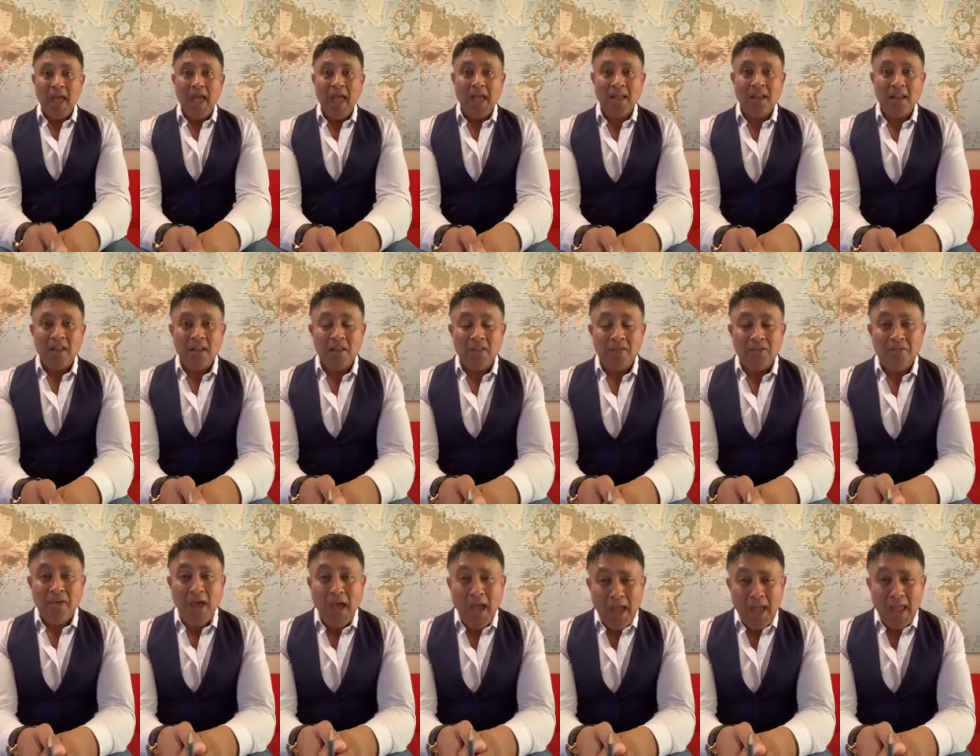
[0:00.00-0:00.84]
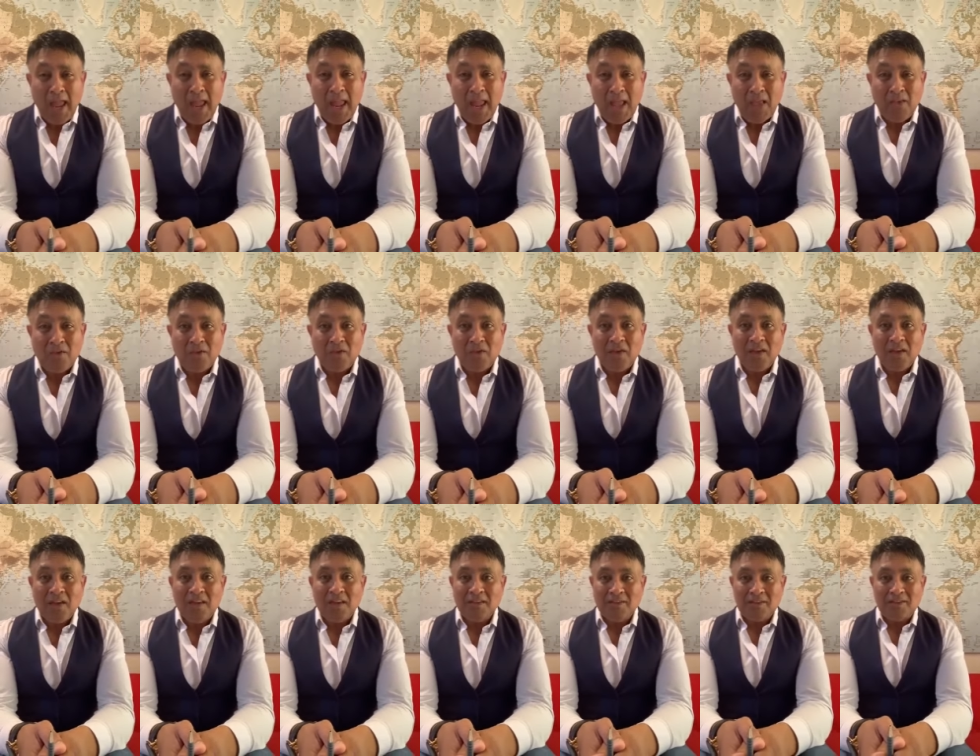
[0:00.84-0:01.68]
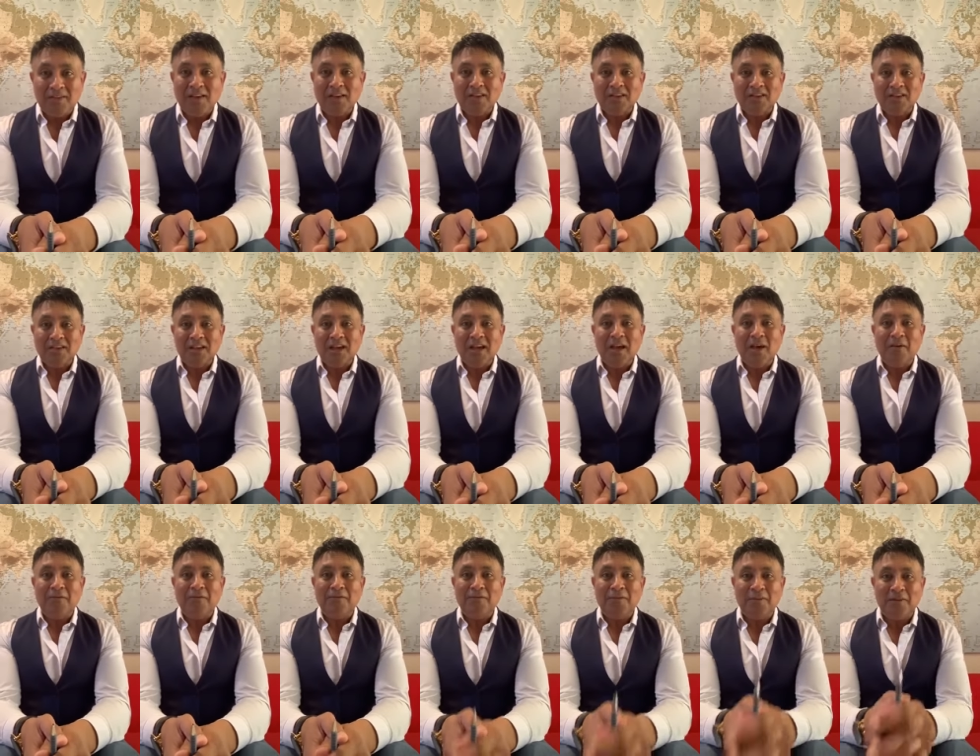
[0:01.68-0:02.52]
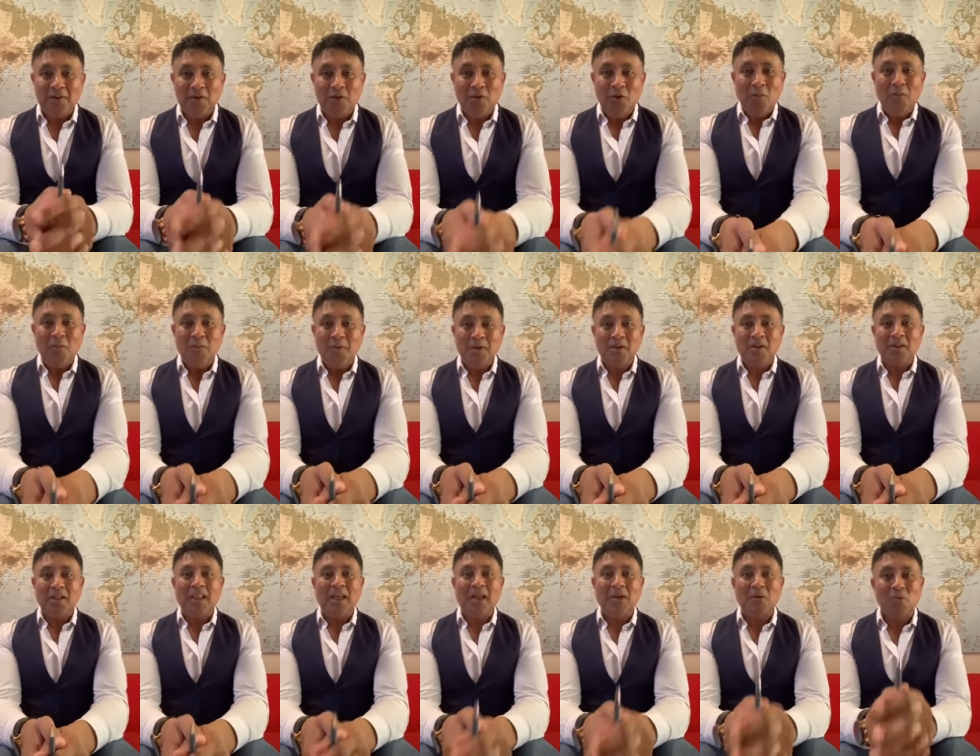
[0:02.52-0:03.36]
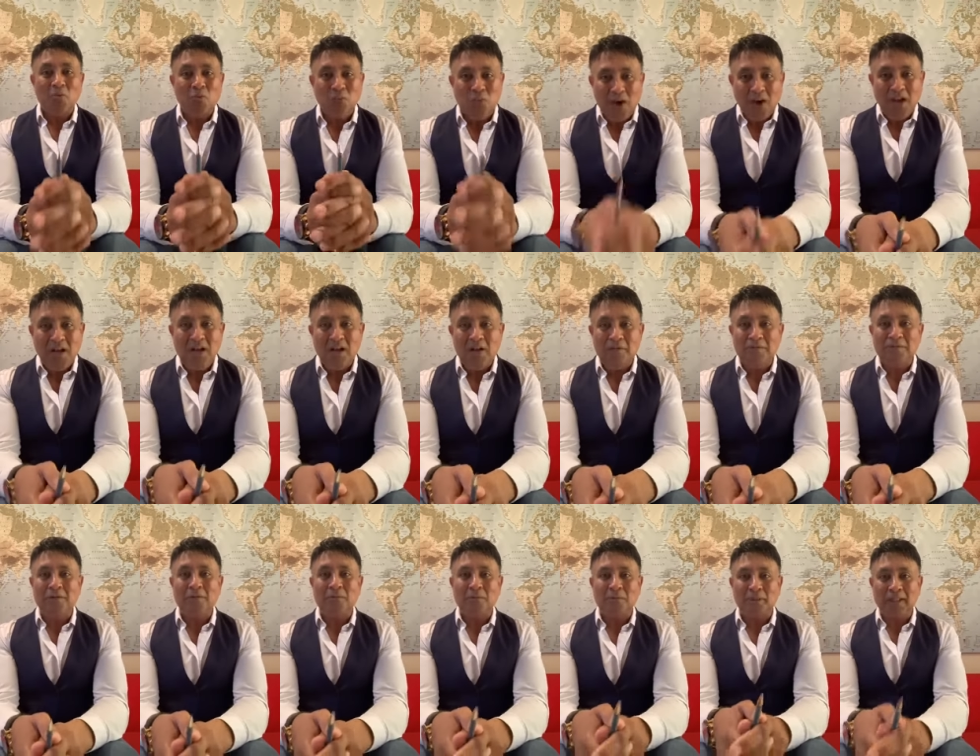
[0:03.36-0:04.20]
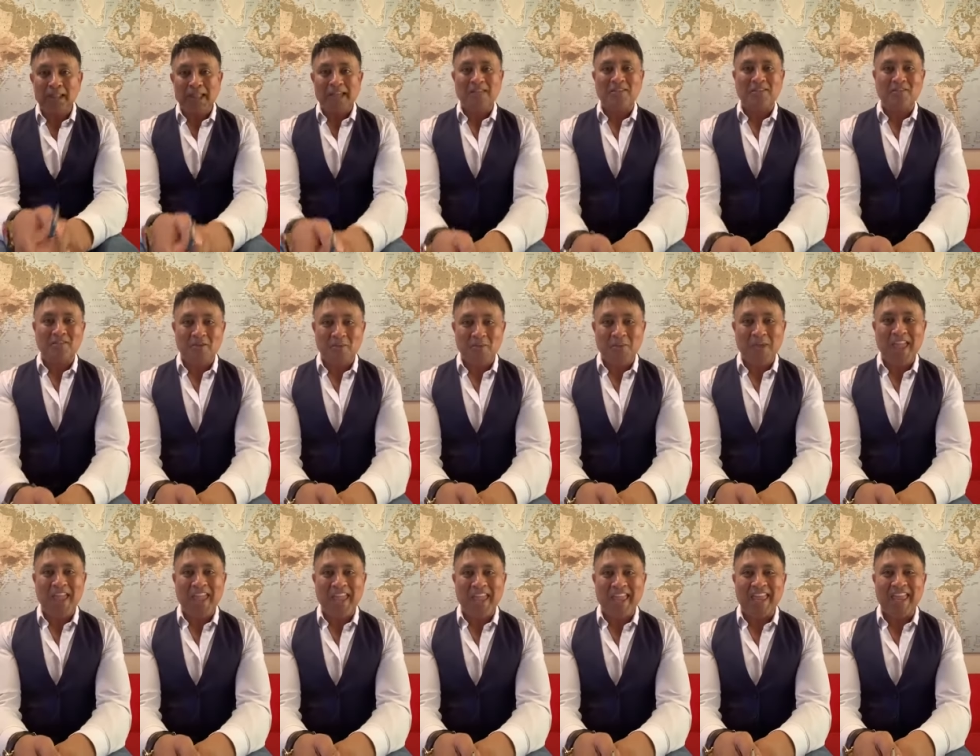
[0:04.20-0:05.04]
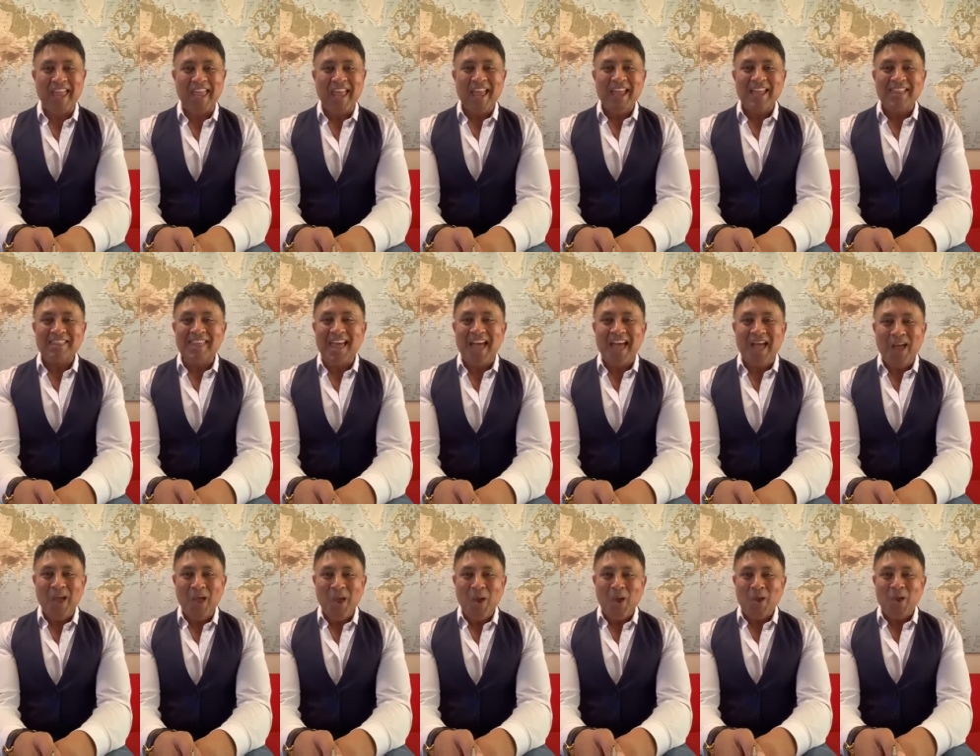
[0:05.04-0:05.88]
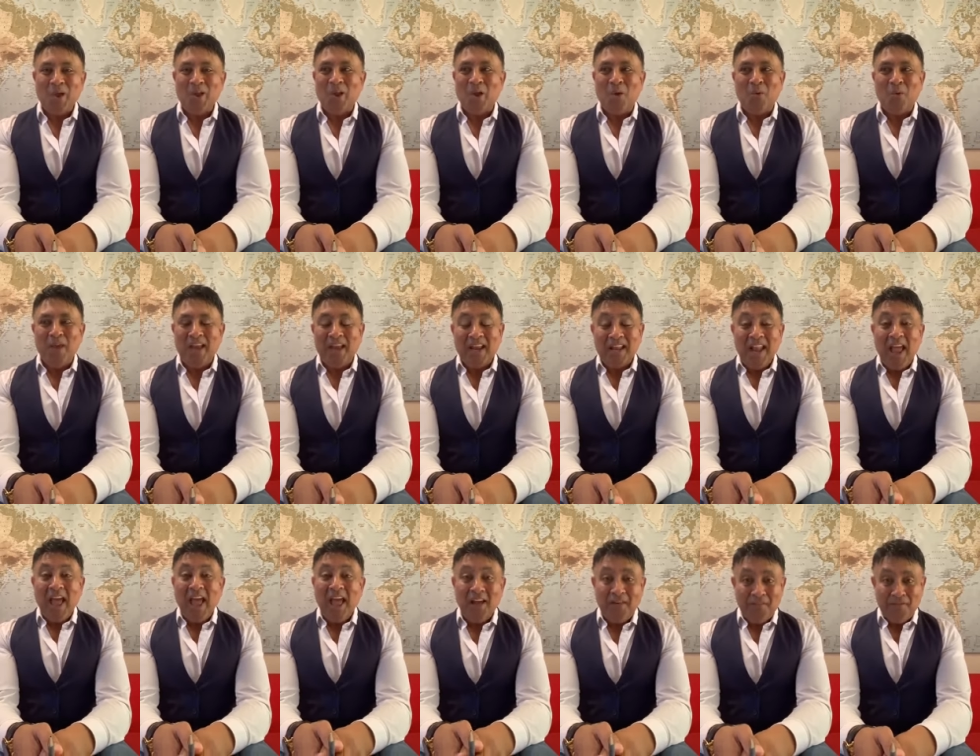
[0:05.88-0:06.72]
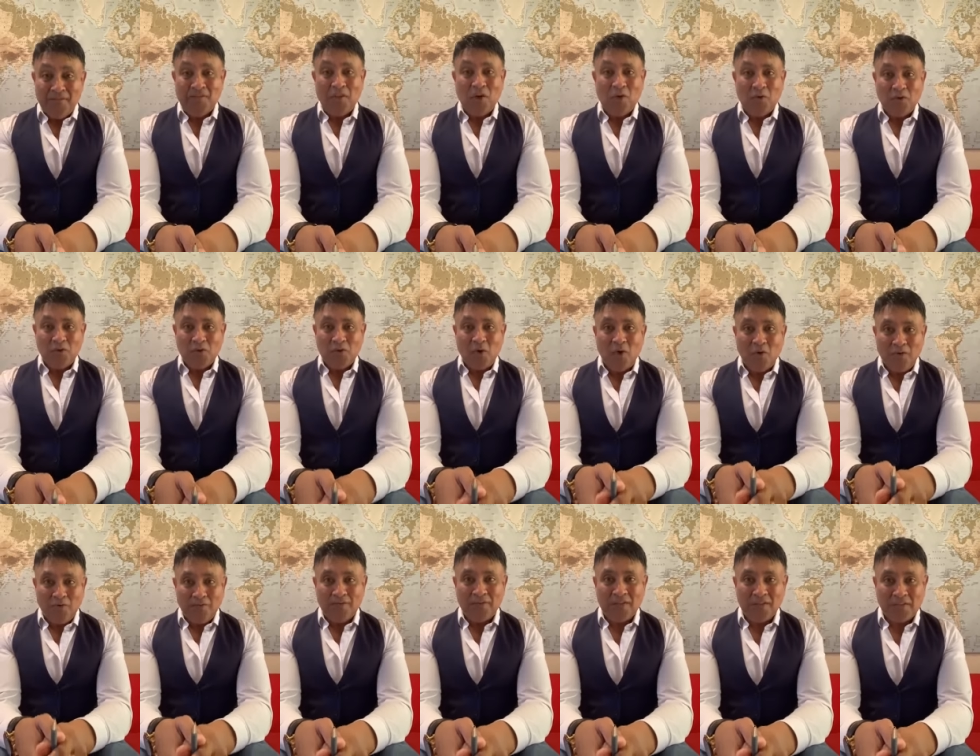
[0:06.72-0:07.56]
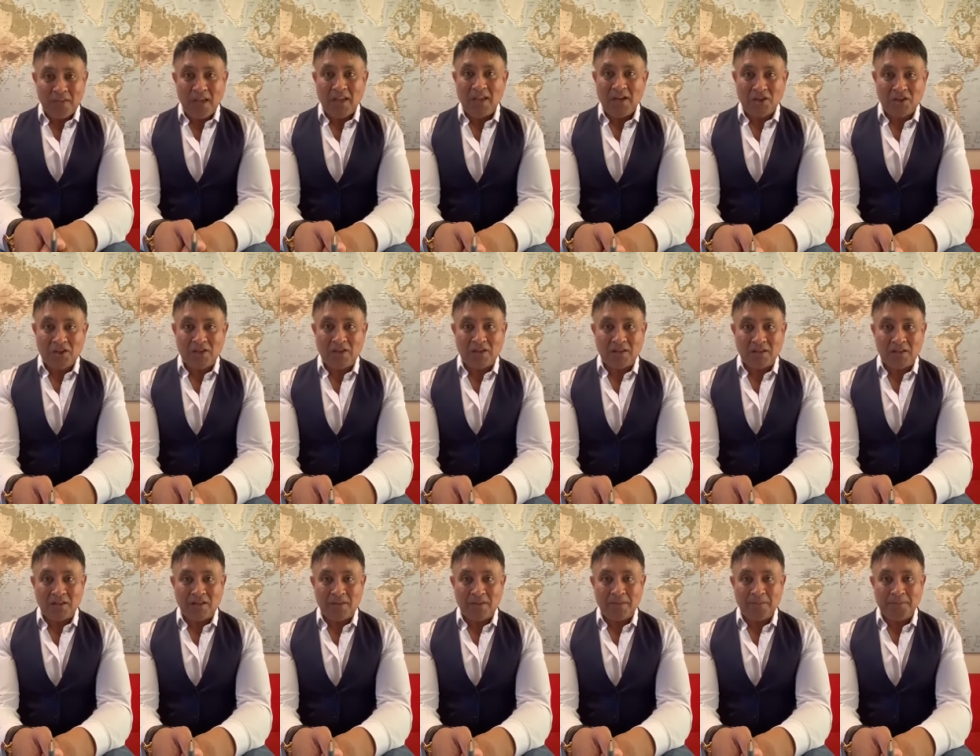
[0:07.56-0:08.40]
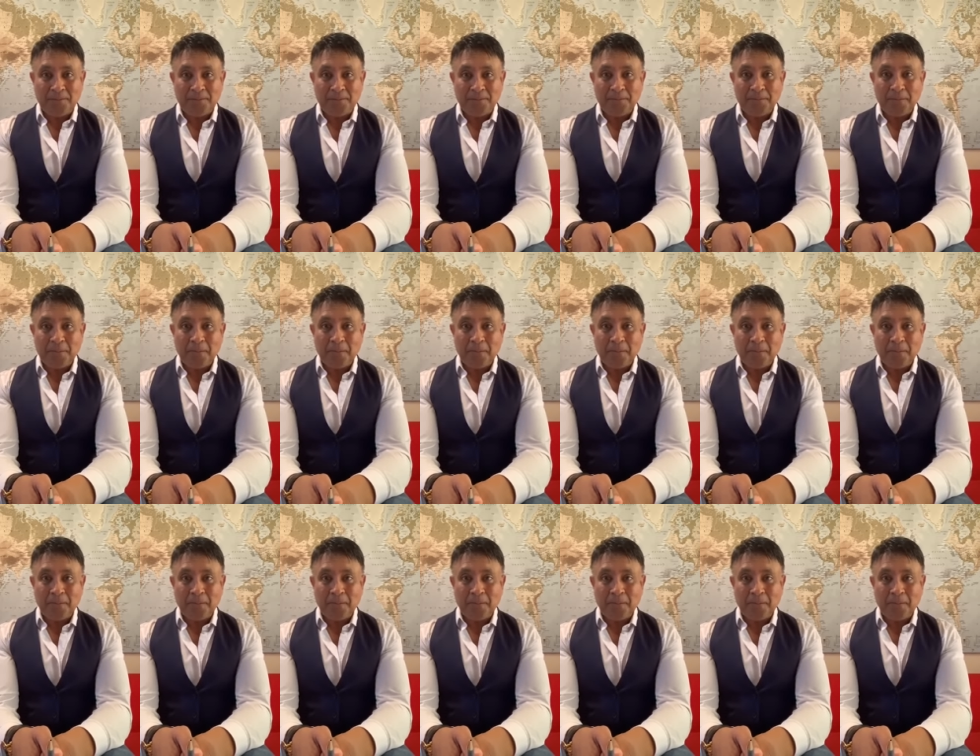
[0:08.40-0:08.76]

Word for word: And that is such a phenomenal and wonderful place to be that, you know, we can have those conversations